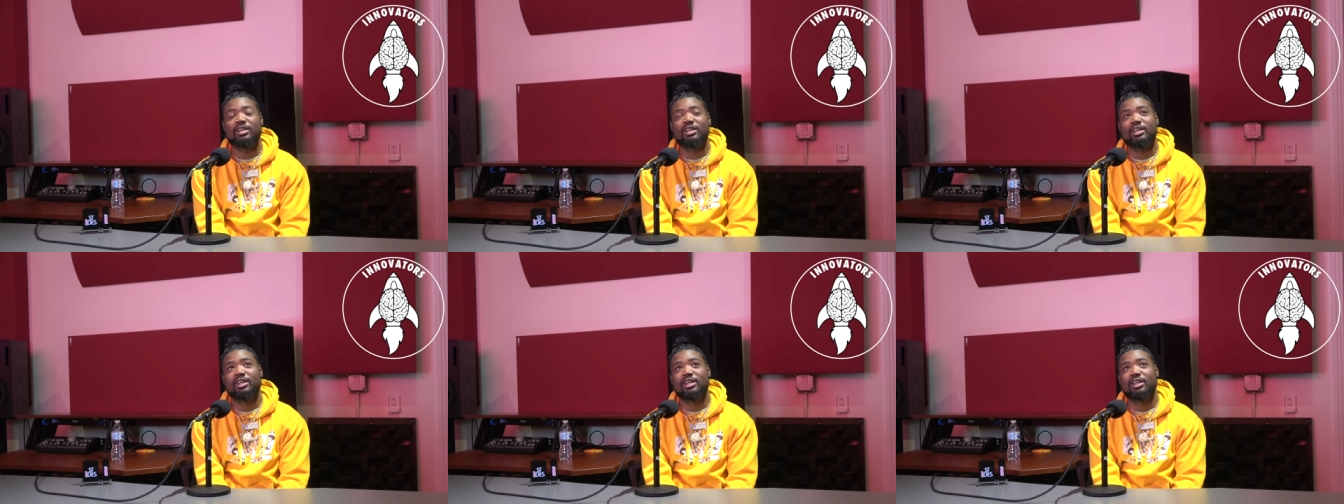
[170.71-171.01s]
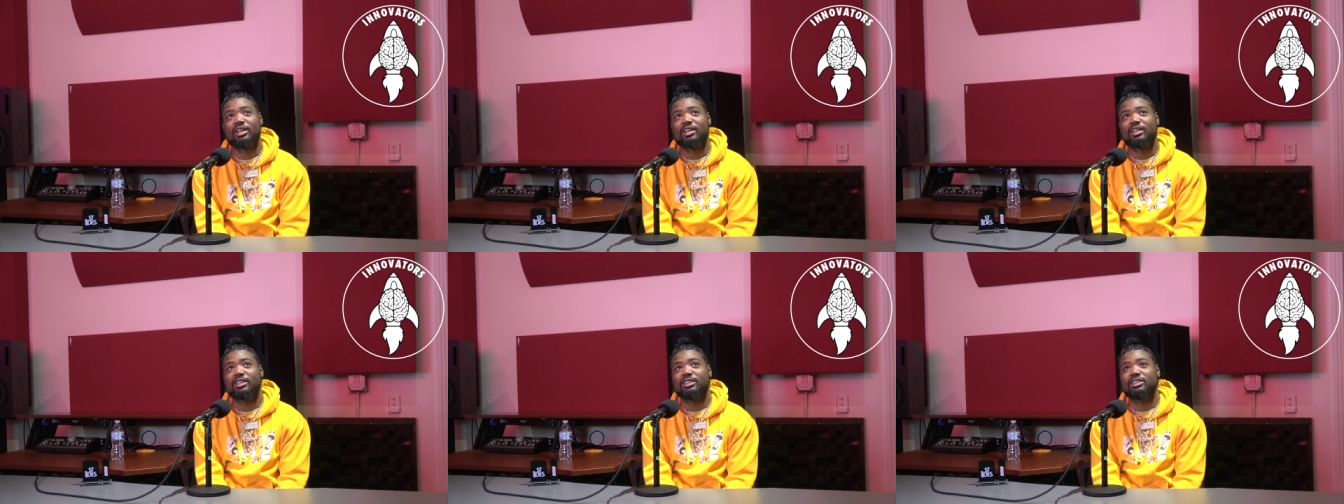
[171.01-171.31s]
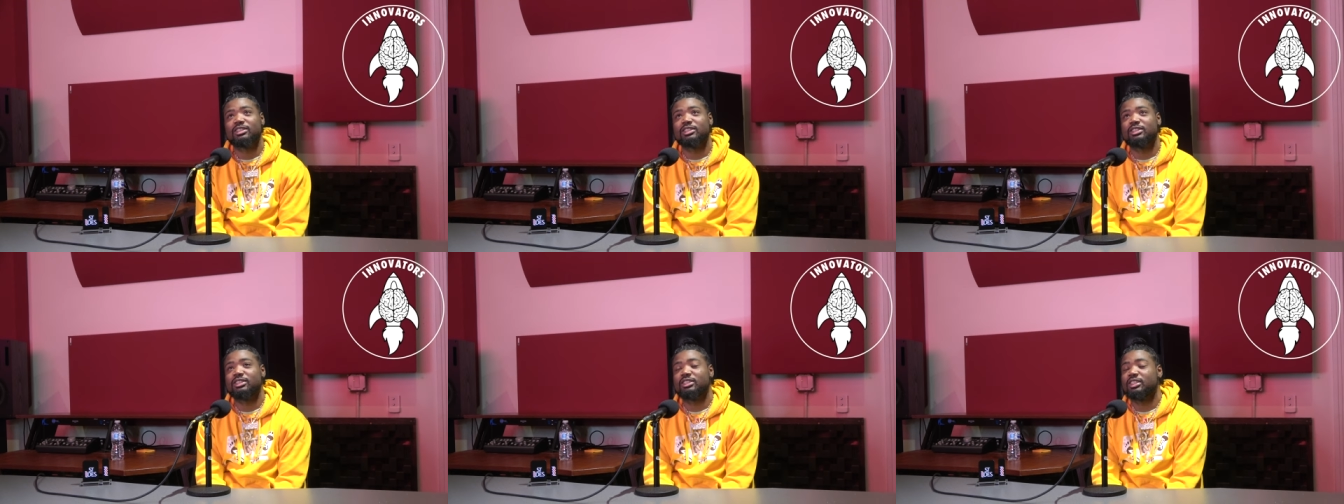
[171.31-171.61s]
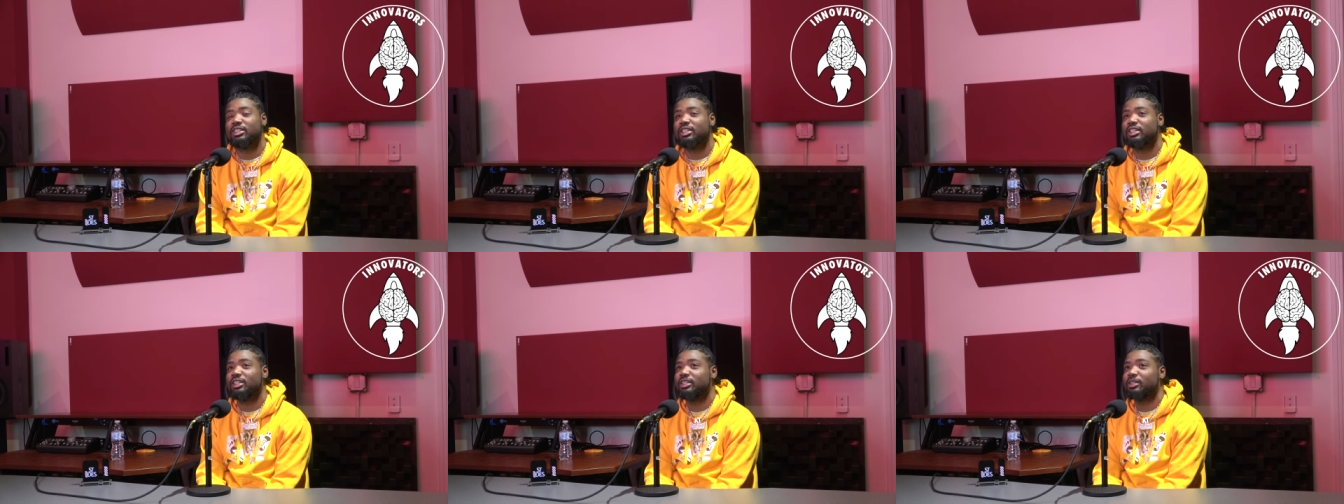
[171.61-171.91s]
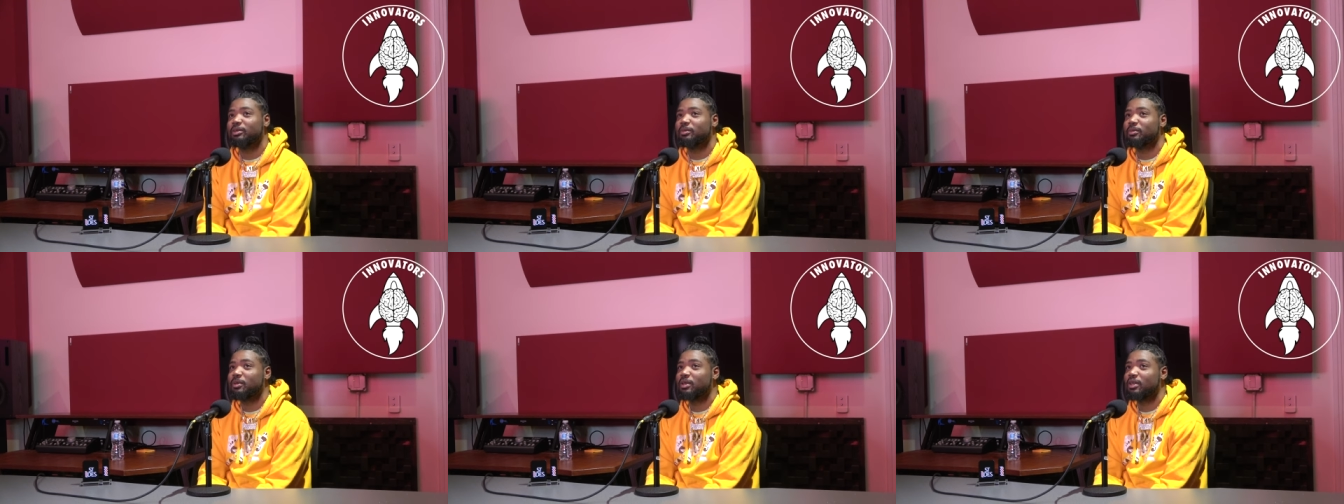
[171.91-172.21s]
Uh,
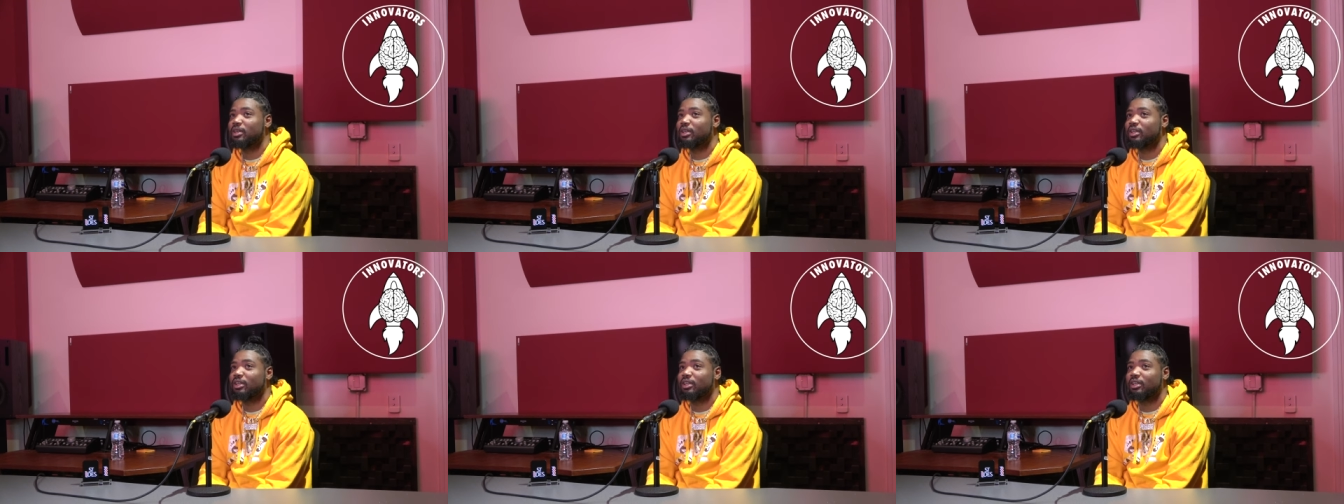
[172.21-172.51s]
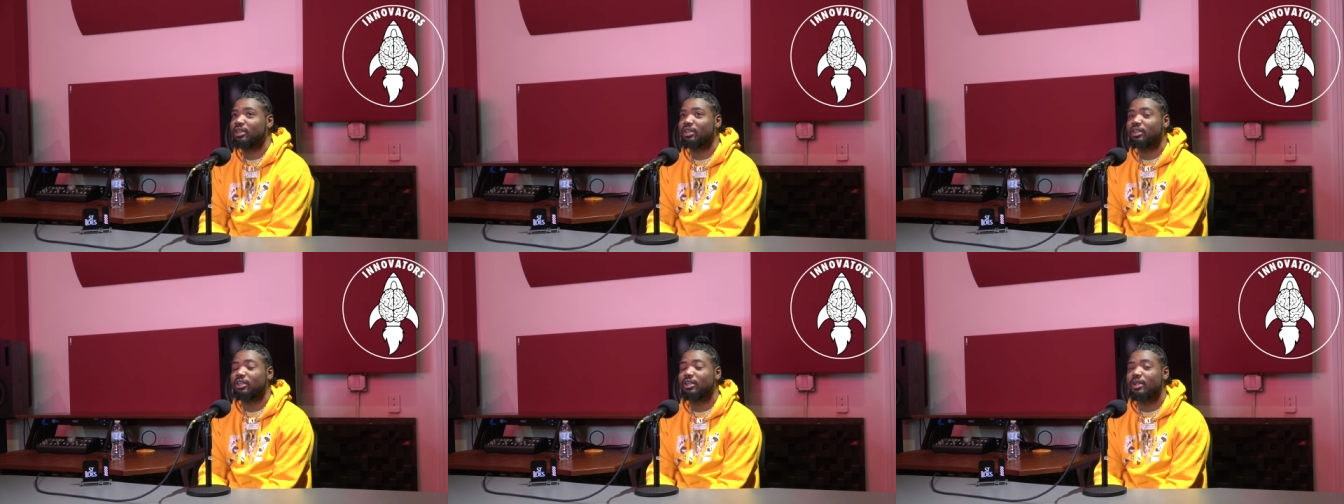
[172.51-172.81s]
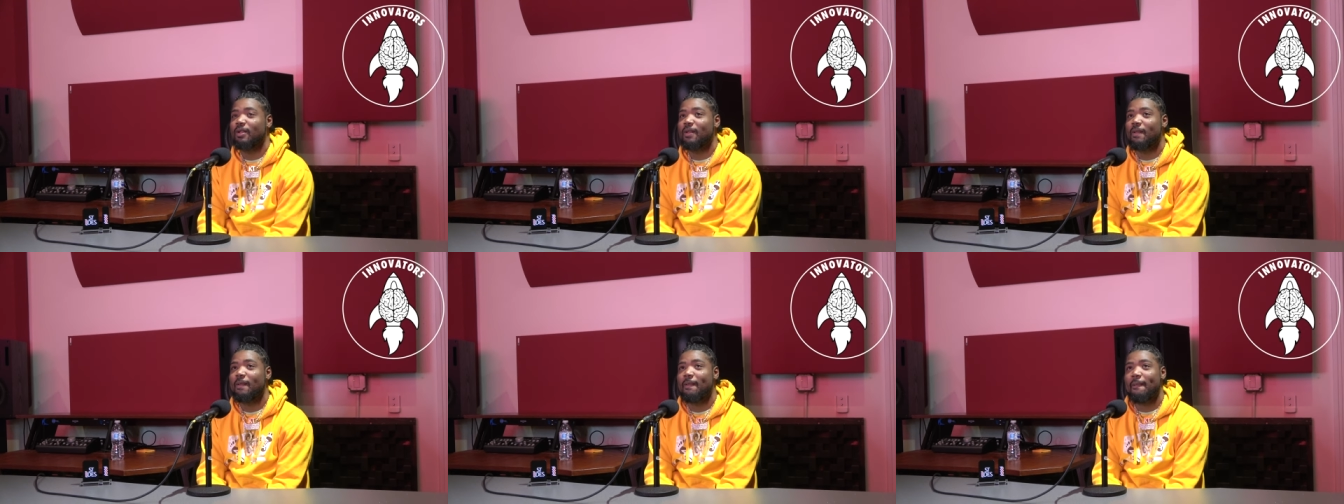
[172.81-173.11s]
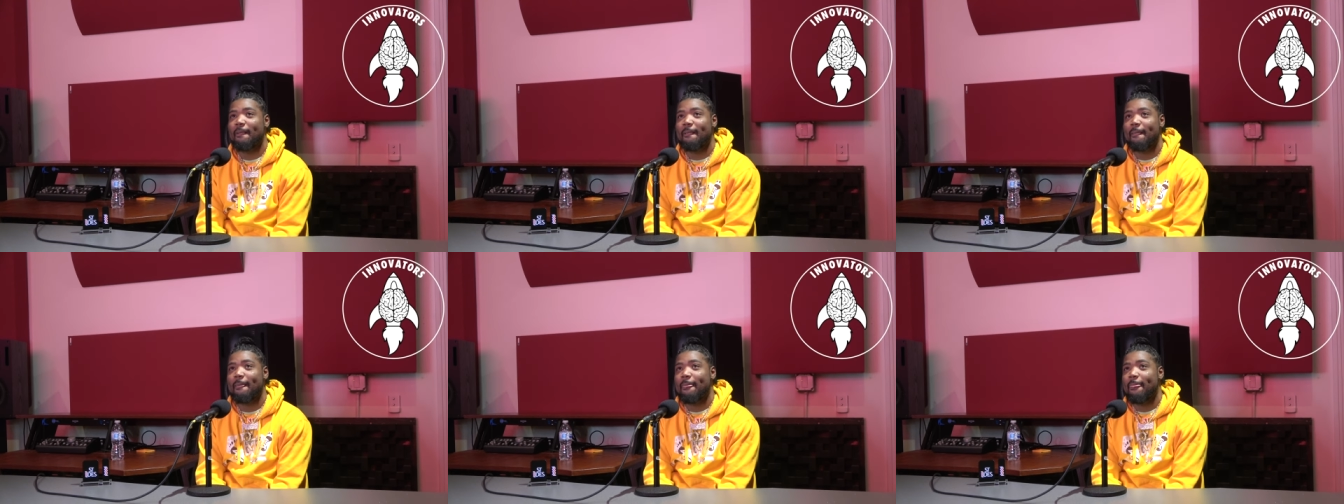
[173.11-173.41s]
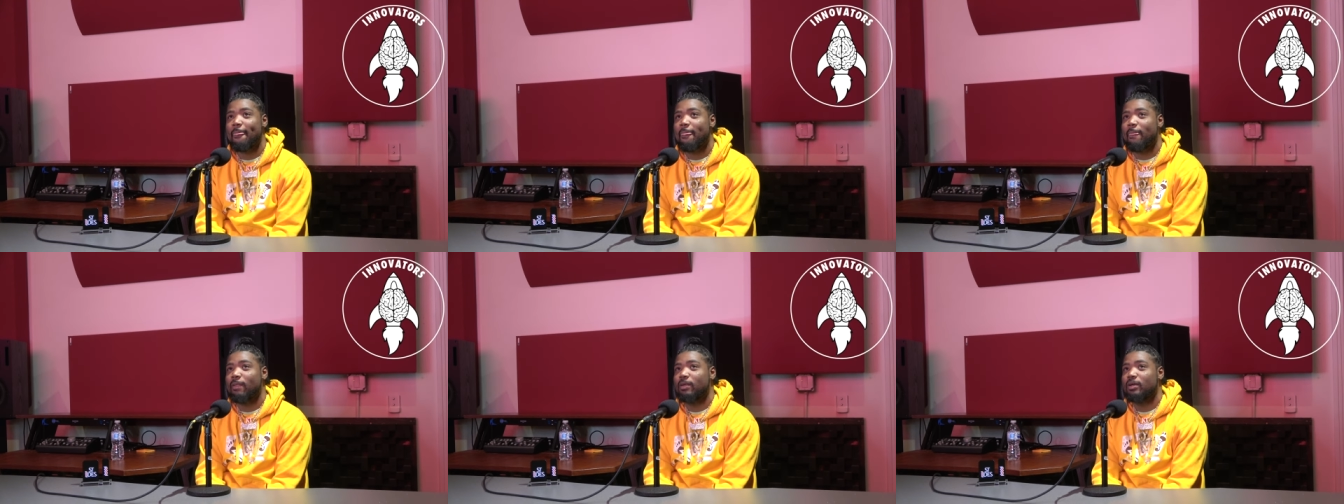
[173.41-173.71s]
shit, man.
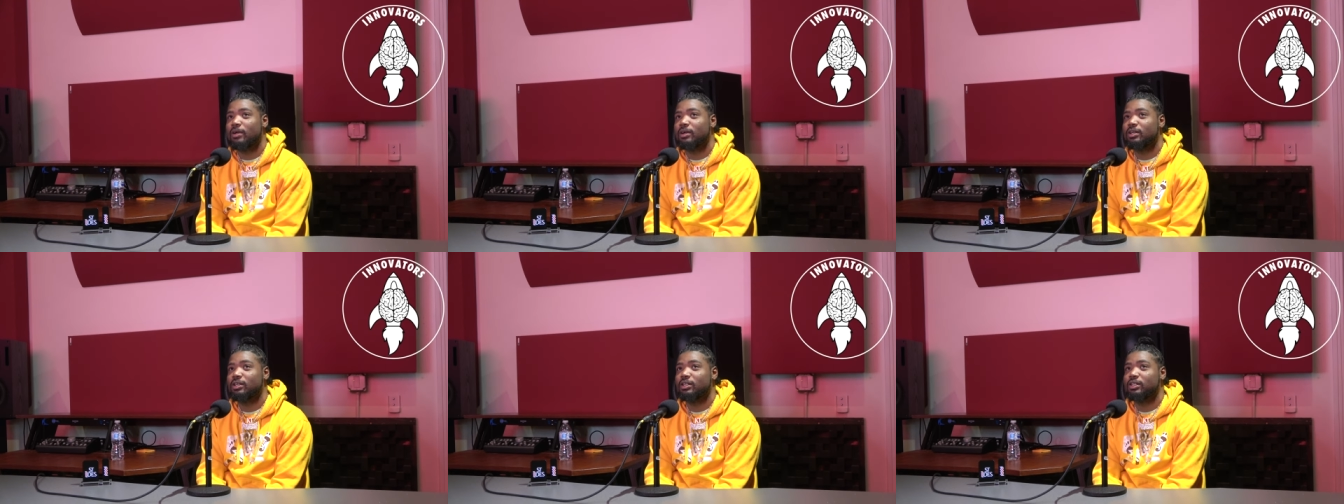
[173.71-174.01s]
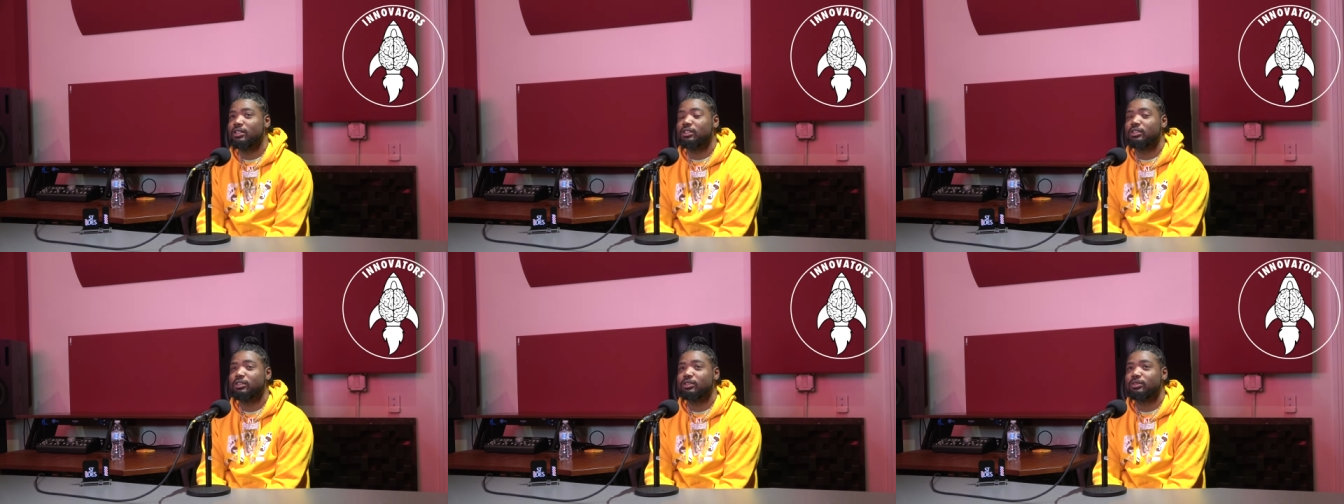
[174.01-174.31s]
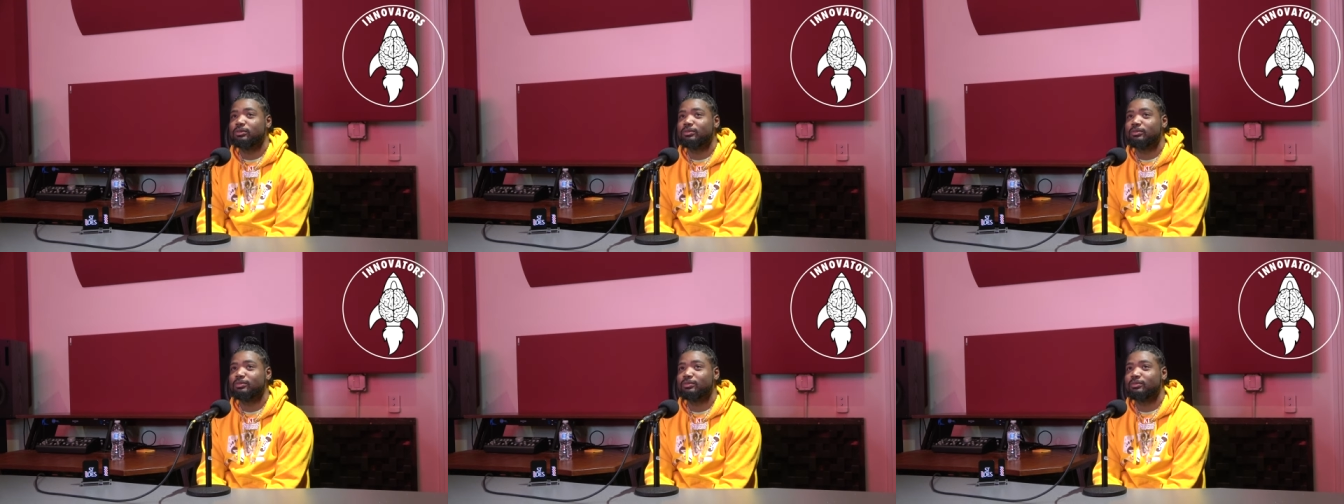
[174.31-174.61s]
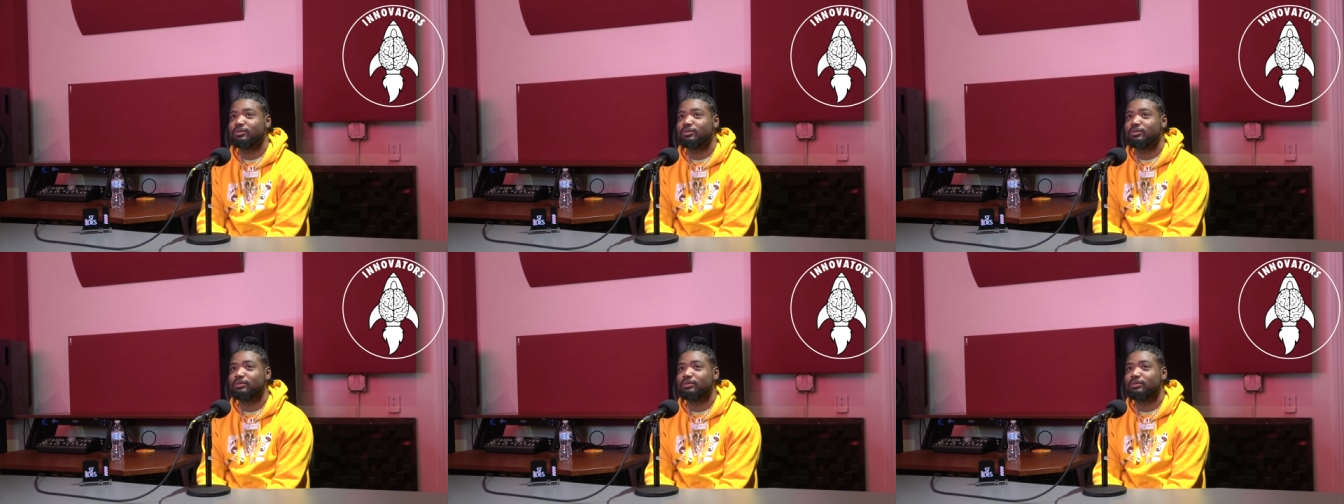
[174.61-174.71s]
Um,